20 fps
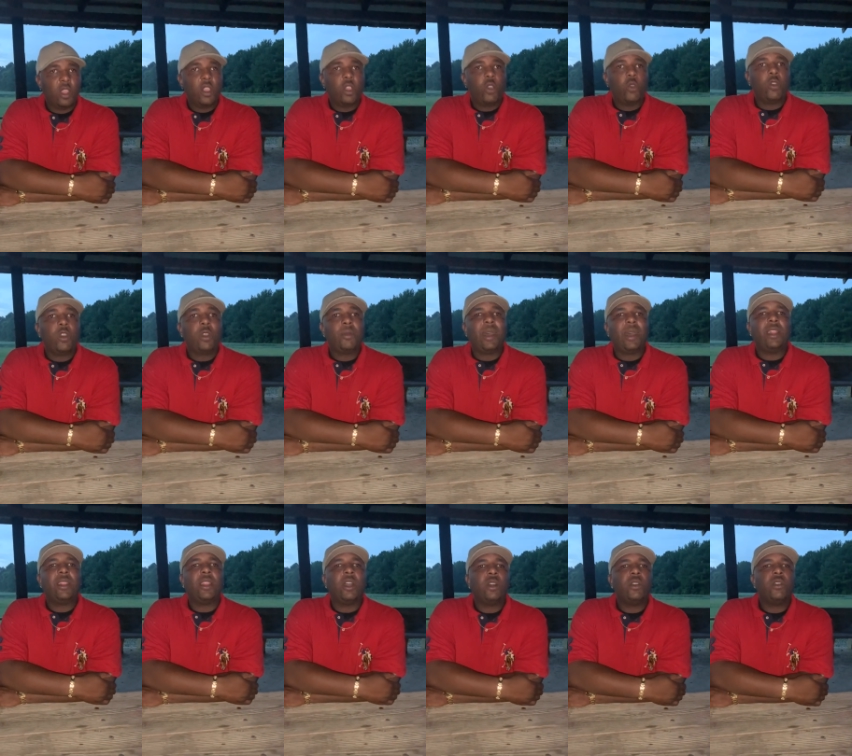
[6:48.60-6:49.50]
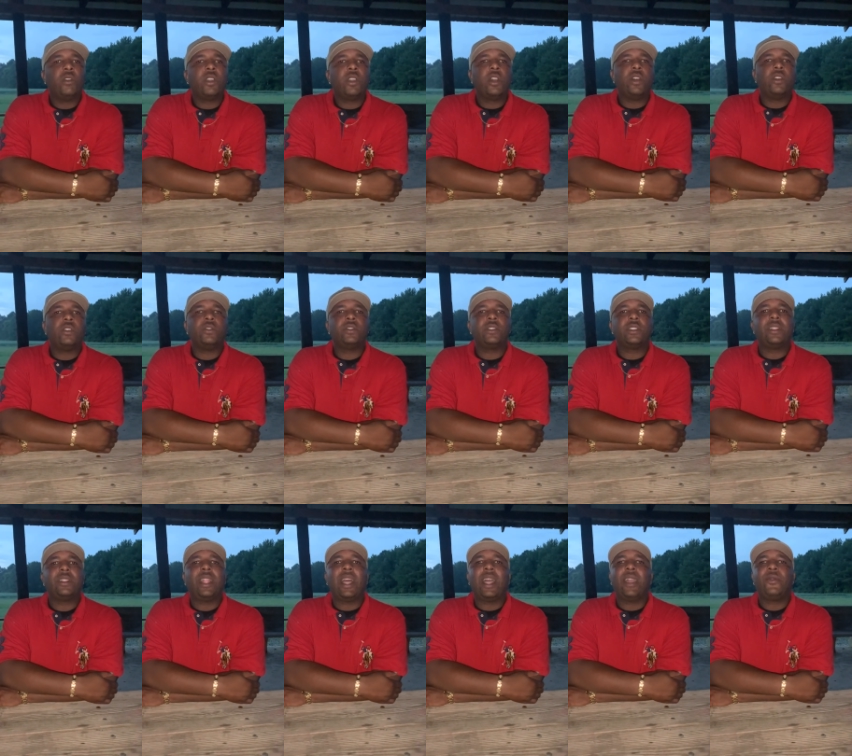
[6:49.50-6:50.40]
One of my long goals
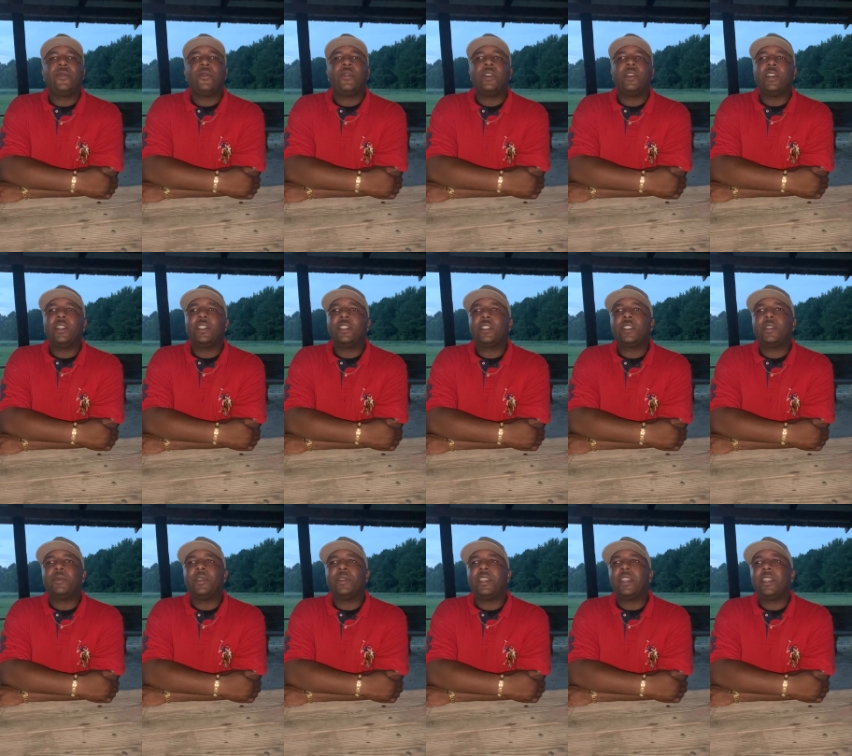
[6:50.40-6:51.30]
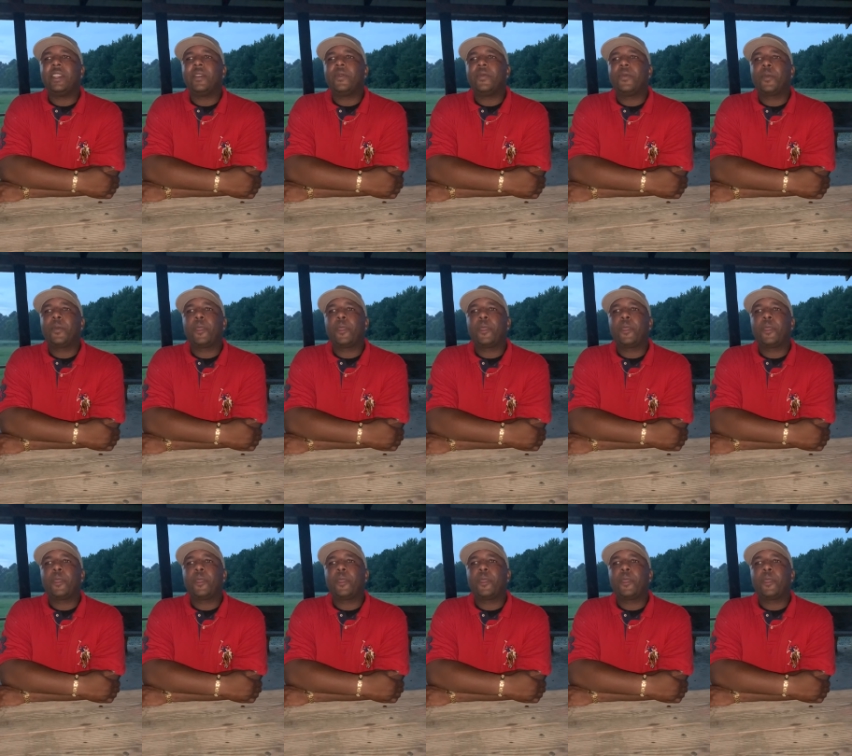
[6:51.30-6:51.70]
in life was to be,